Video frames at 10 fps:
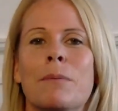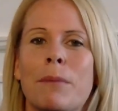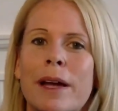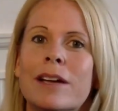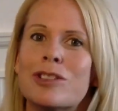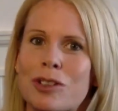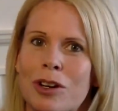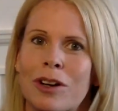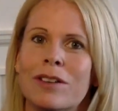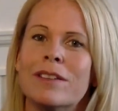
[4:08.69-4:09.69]
Make
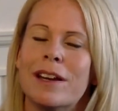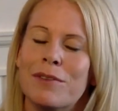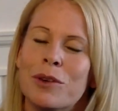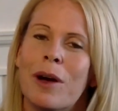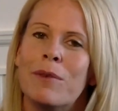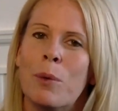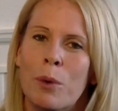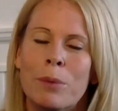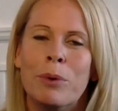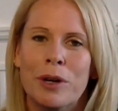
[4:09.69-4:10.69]
sure that if you have a
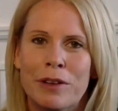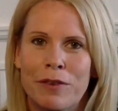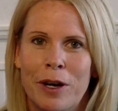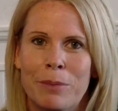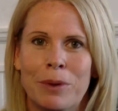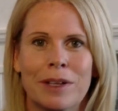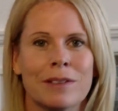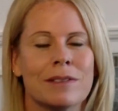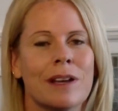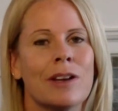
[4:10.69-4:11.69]
wood-burning
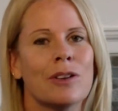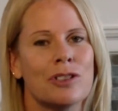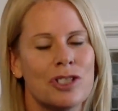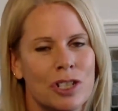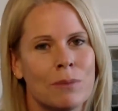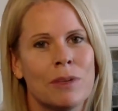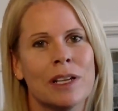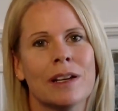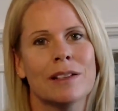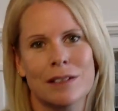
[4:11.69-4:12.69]
fireplace that your
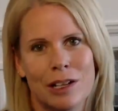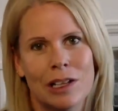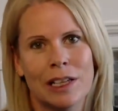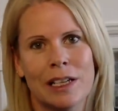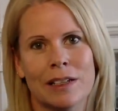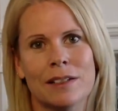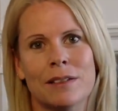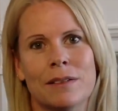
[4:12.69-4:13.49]
chimney is clean.